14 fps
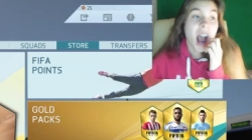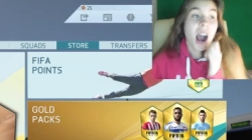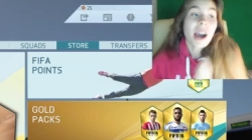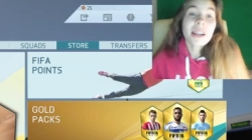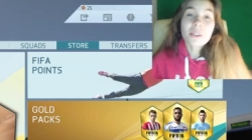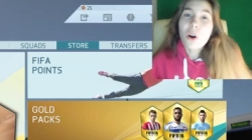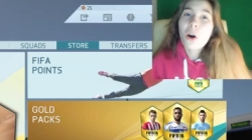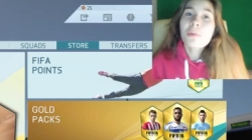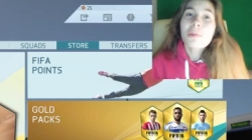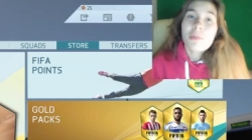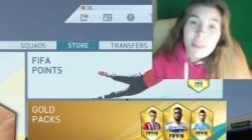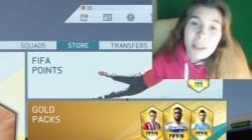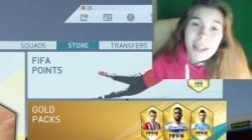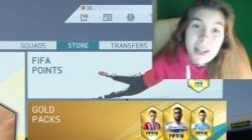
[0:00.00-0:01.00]
I got a
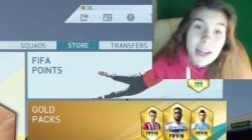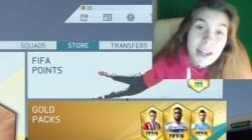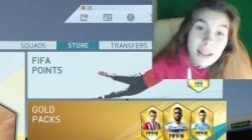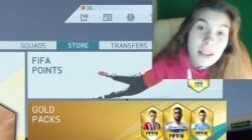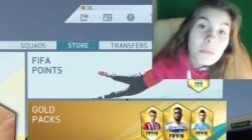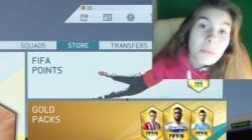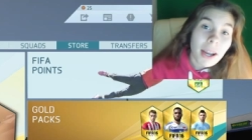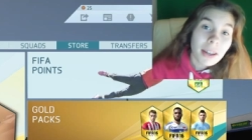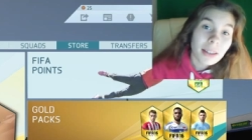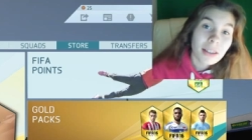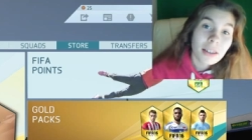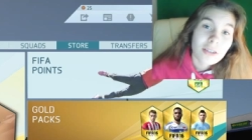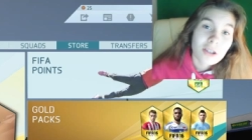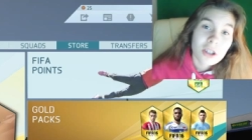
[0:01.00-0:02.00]
pretty decent pack
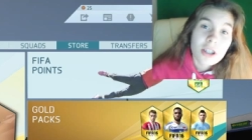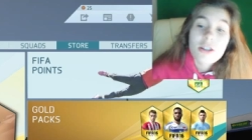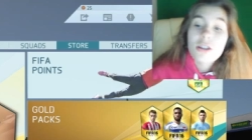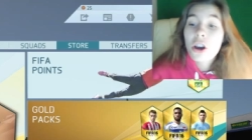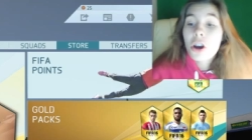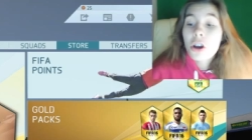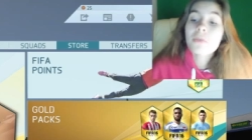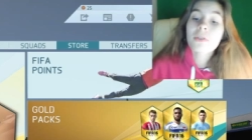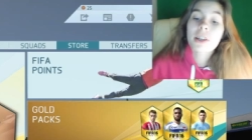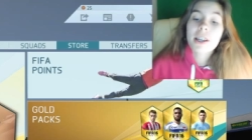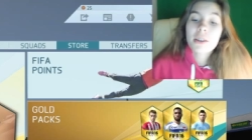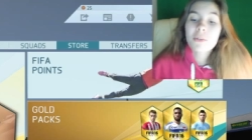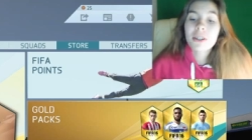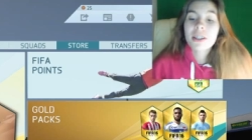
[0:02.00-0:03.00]
last year, so
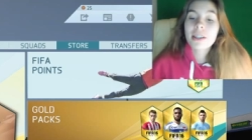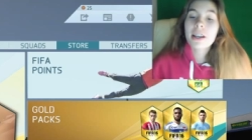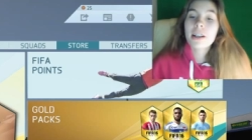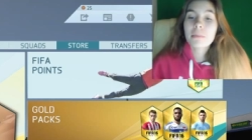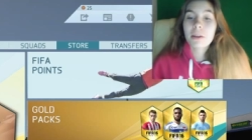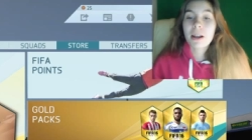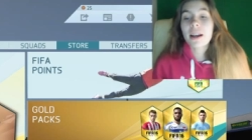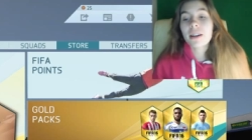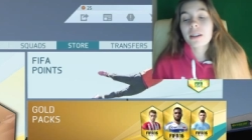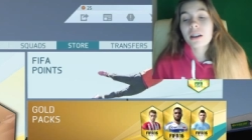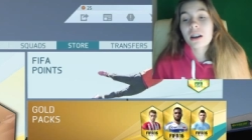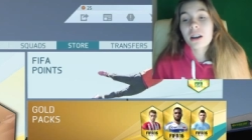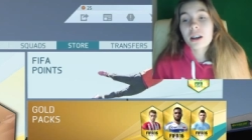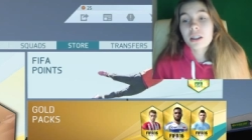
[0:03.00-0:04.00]
hopefully we can get a pack
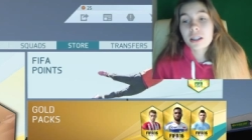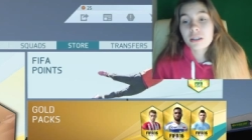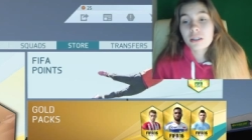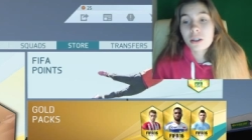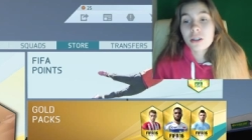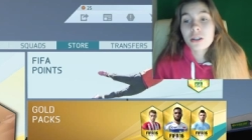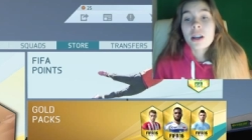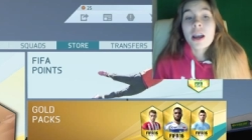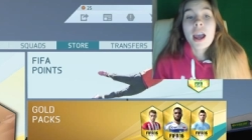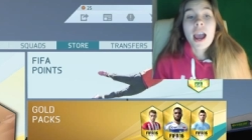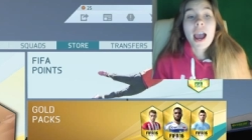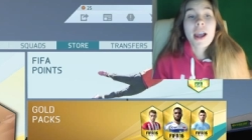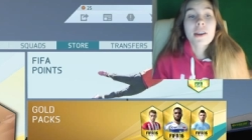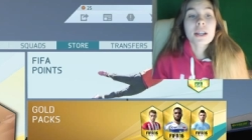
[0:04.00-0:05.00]
uh, that's good.
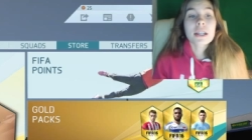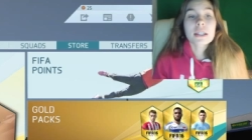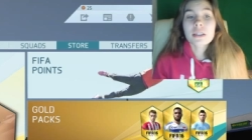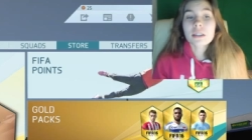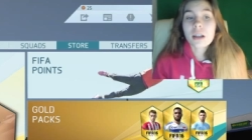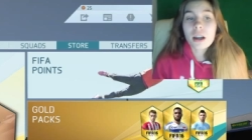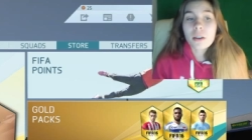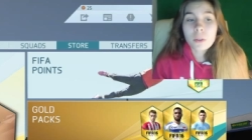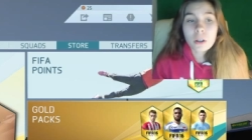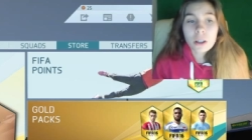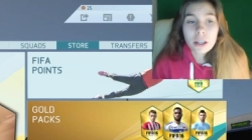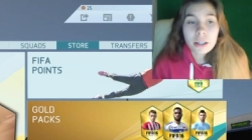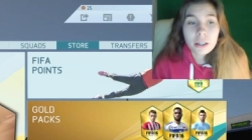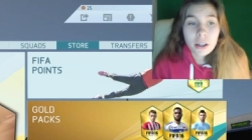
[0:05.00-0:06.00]
And this is, I
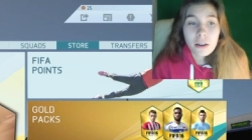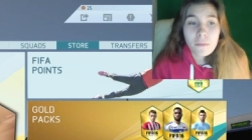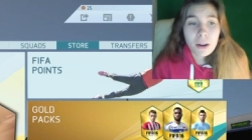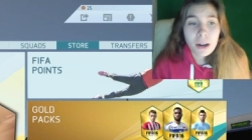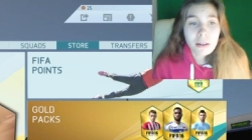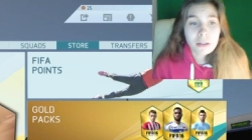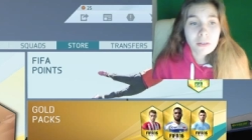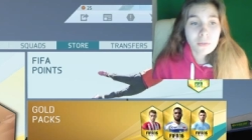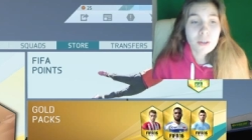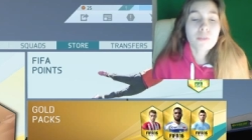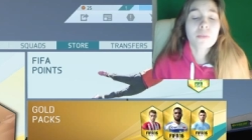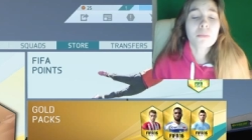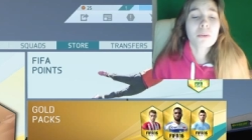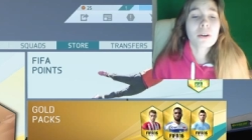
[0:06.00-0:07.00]
got like 9,000
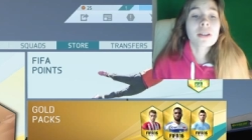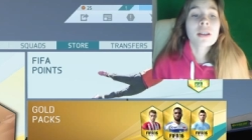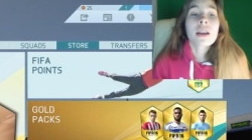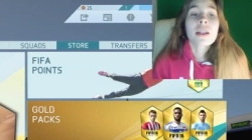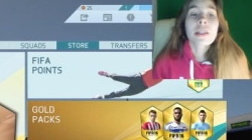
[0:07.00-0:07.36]
FIFA points.